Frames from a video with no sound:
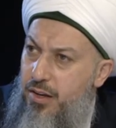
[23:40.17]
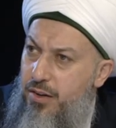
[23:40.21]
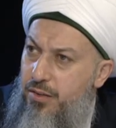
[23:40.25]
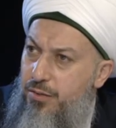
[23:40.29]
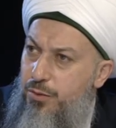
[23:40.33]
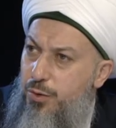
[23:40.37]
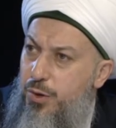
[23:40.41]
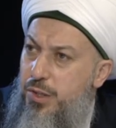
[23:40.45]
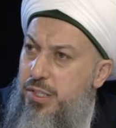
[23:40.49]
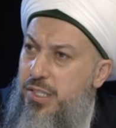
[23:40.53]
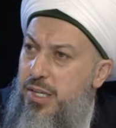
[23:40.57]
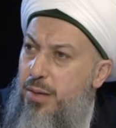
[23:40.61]

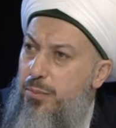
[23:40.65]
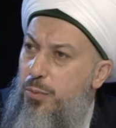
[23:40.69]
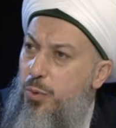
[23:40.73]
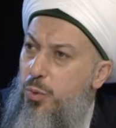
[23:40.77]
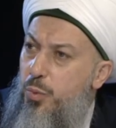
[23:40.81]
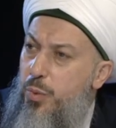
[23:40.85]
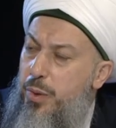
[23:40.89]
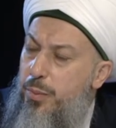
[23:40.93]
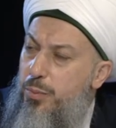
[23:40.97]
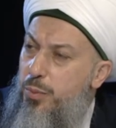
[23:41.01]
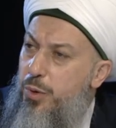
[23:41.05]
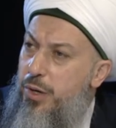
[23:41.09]
For example,
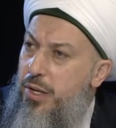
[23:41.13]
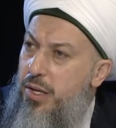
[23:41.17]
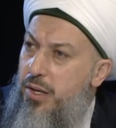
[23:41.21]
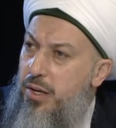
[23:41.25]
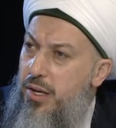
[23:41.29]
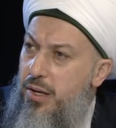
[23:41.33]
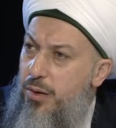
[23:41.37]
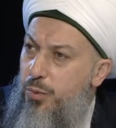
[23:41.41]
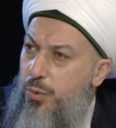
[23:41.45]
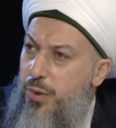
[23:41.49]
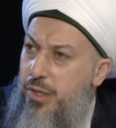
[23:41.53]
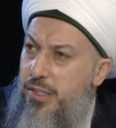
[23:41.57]

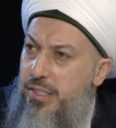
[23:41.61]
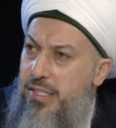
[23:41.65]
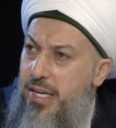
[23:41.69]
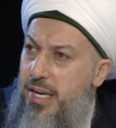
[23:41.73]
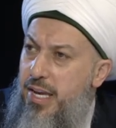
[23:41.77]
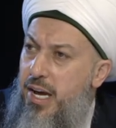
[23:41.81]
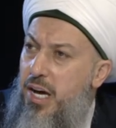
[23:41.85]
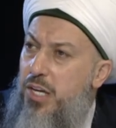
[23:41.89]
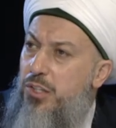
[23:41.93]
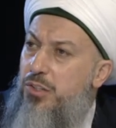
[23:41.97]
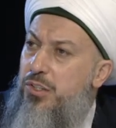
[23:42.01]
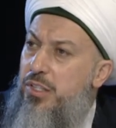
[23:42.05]
we say
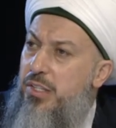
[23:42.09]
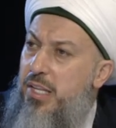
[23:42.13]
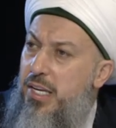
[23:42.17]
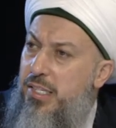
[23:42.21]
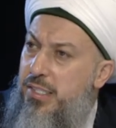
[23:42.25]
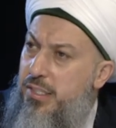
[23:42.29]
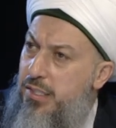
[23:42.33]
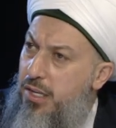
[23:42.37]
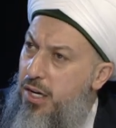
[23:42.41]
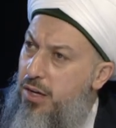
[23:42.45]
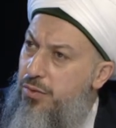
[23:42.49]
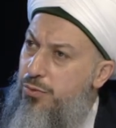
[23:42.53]
100
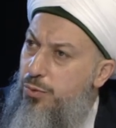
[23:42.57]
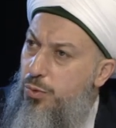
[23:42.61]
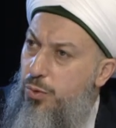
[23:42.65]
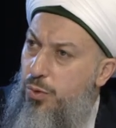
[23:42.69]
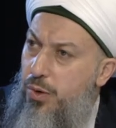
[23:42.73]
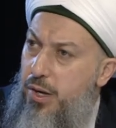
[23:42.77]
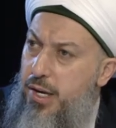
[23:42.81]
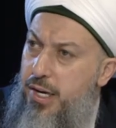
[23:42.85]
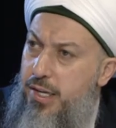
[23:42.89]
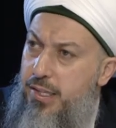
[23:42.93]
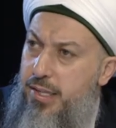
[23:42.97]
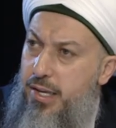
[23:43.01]

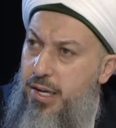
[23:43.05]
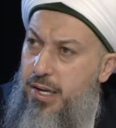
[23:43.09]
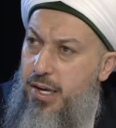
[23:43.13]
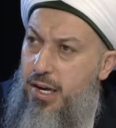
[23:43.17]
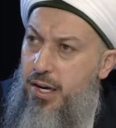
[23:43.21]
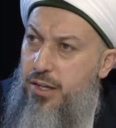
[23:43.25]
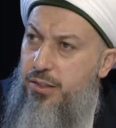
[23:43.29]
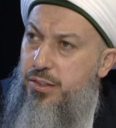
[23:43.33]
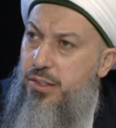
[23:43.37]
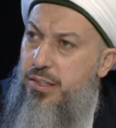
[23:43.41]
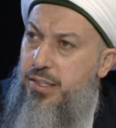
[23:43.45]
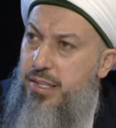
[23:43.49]
astaghfirullah a day,
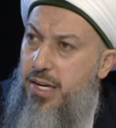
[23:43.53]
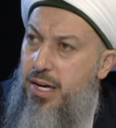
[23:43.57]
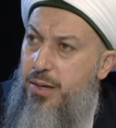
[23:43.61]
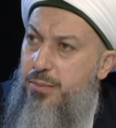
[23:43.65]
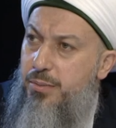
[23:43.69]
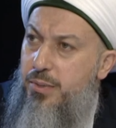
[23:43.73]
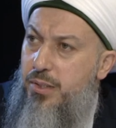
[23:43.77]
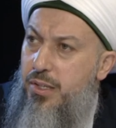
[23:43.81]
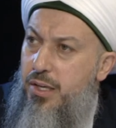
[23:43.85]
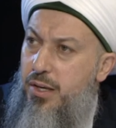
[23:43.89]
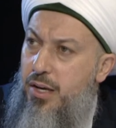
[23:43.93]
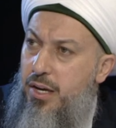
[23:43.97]
100
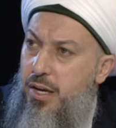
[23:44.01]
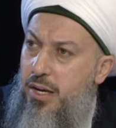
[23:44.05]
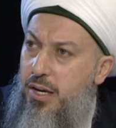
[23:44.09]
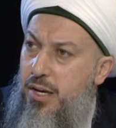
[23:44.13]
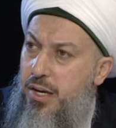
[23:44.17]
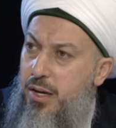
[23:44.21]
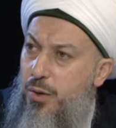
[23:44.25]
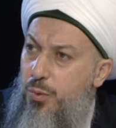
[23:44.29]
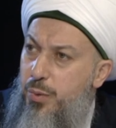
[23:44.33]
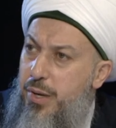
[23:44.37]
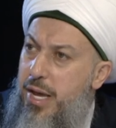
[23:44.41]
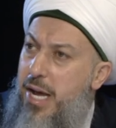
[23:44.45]
times
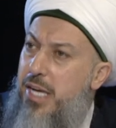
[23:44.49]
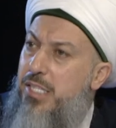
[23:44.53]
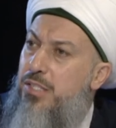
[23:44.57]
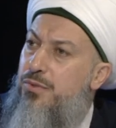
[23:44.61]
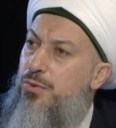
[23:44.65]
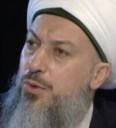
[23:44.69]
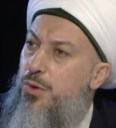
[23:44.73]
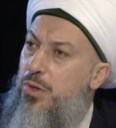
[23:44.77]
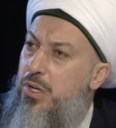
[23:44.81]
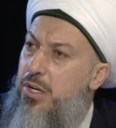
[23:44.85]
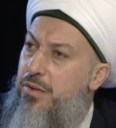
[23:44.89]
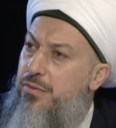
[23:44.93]
we ask
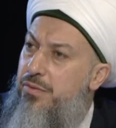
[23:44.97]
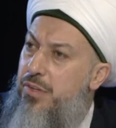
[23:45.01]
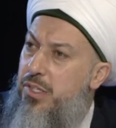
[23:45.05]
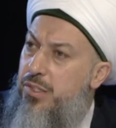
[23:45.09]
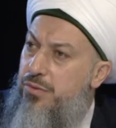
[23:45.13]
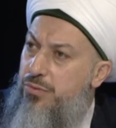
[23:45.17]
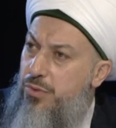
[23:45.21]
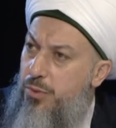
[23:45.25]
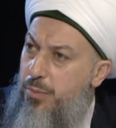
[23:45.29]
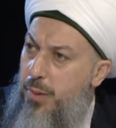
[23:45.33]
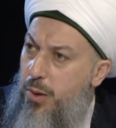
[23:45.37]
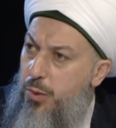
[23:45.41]
forgiveness
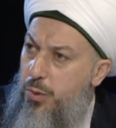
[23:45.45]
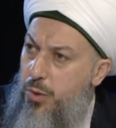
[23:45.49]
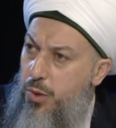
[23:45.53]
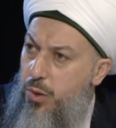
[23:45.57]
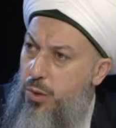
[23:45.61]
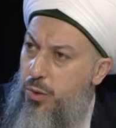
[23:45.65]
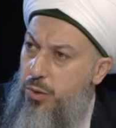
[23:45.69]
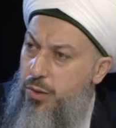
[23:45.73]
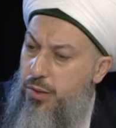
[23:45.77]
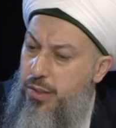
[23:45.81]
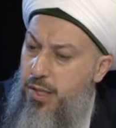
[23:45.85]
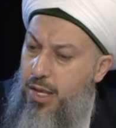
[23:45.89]
from our
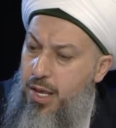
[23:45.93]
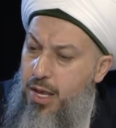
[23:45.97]
Lord.